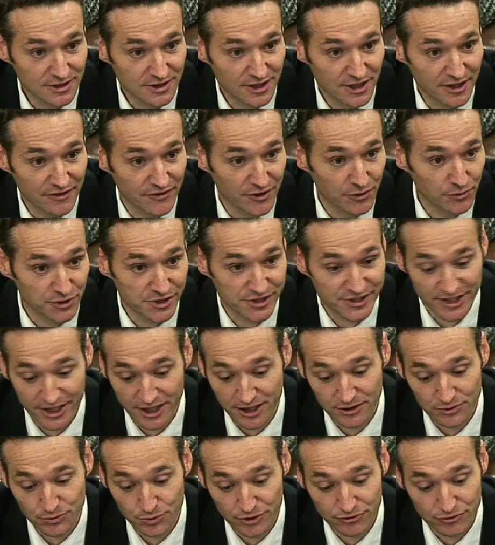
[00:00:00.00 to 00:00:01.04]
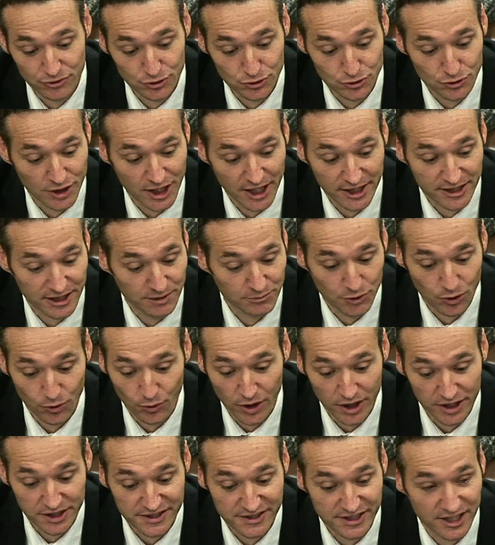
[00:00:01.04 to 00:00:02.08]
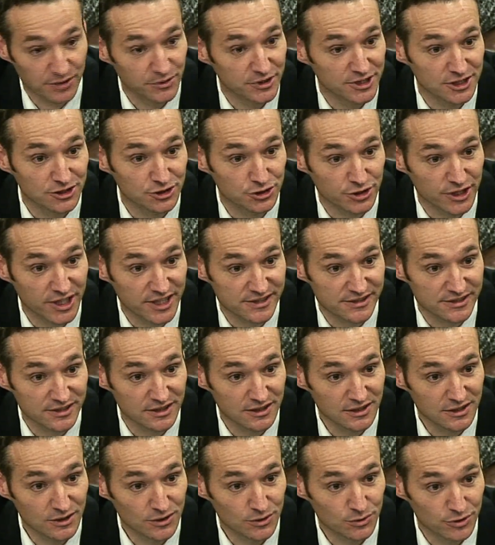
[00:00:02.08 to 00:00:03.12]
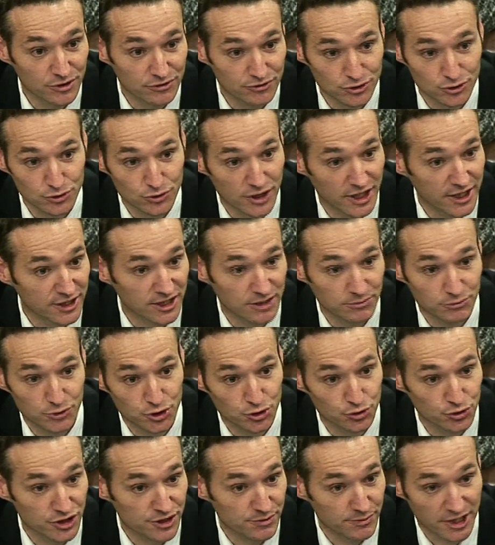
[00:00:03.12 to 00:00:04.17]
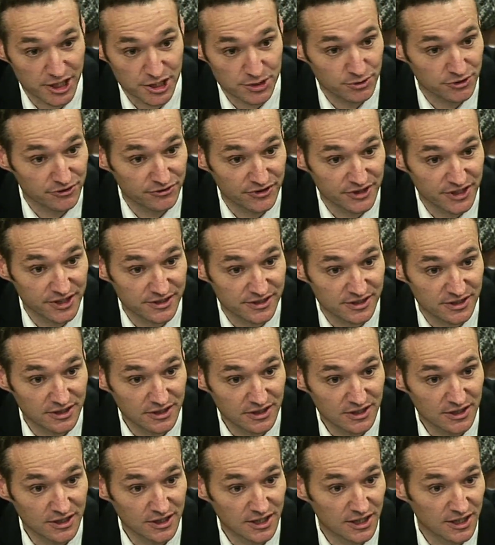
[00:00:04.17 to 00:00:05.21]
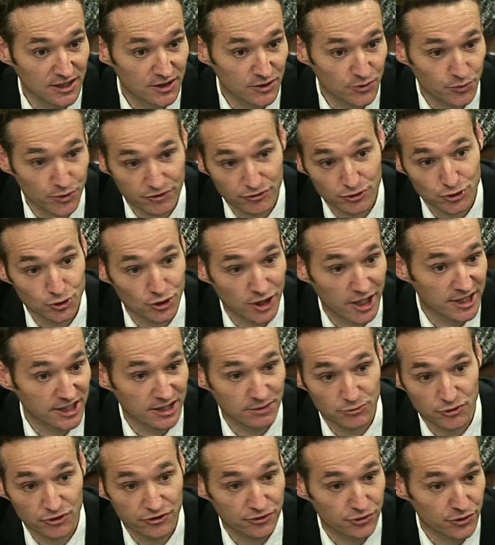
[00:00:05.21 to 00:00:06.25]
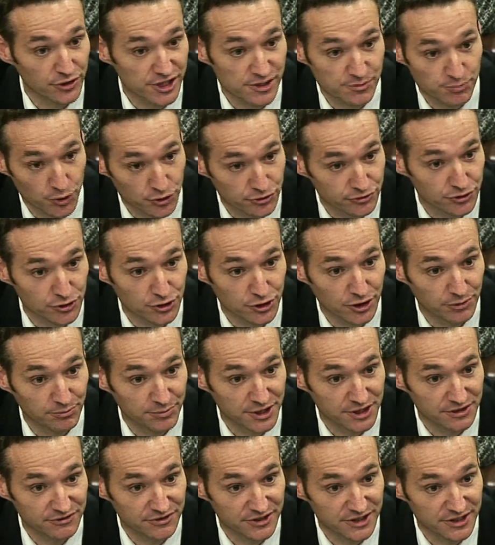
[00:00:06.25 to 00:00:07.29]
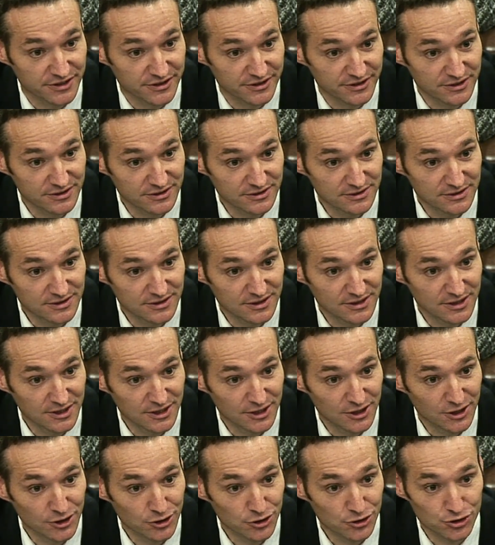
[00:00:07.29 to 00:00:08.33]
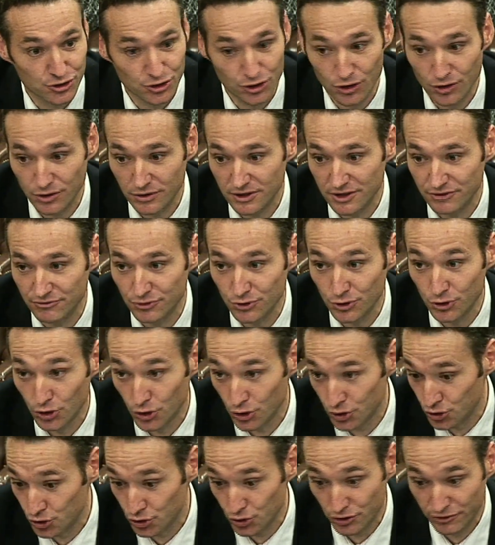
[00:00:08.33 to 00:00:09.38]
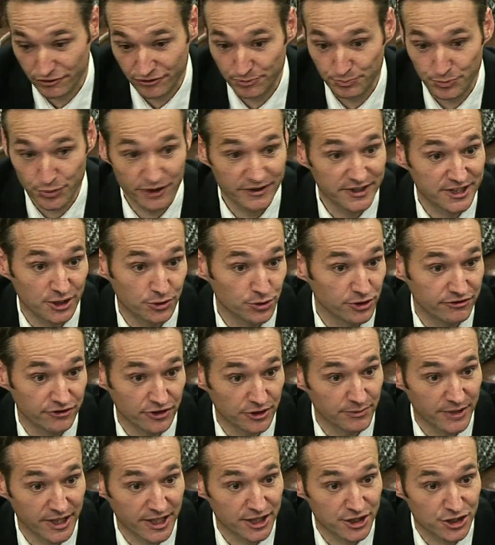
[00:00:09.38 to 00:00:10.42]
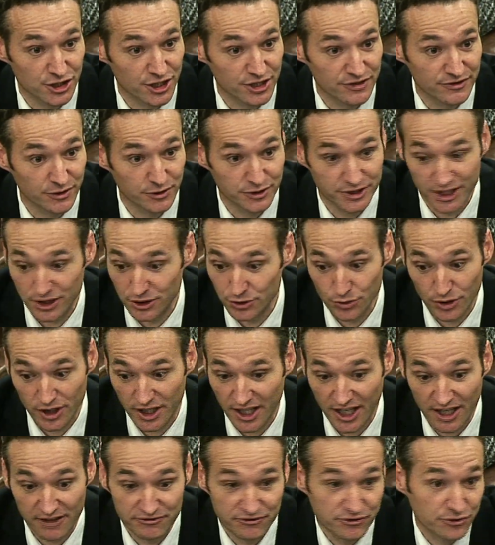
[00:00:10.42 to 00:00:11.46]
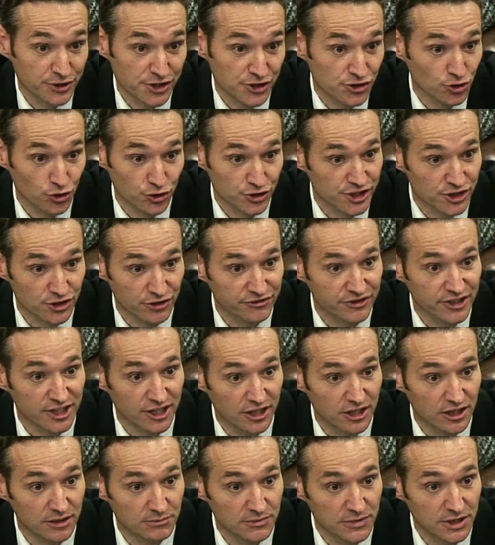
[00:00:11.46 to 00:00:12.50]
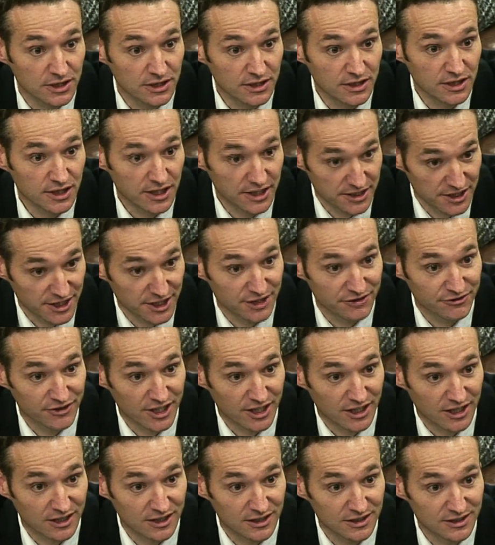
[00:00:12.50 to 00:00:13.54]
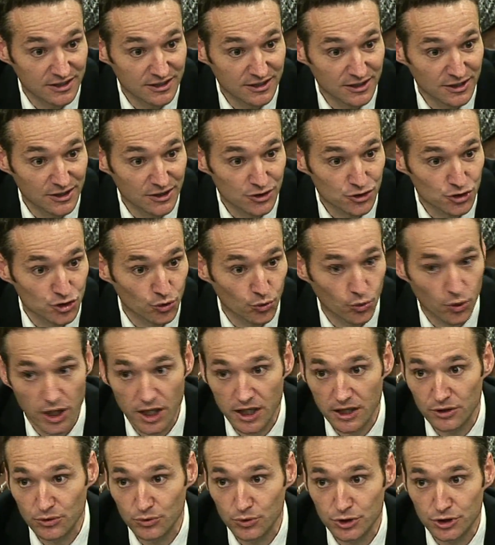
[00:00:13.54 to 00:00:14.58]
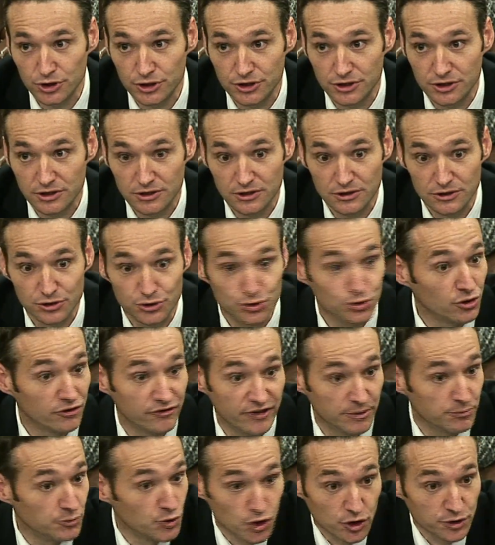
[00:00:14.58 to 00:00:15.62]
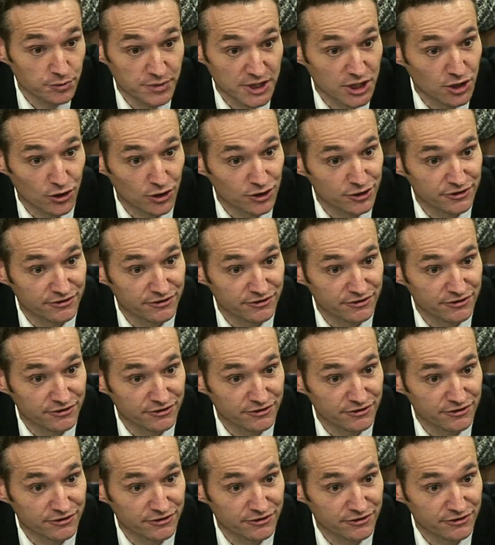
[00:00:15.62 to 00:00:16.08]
and they will say revenue line number 1 is carried interest, revenue line number 2 is management fees, revenue line number 3 is portfolio company fees. So if you go to private equity fund managers, they will tell you I have 3 sources of income, and here they are. So why would 2 of them not be called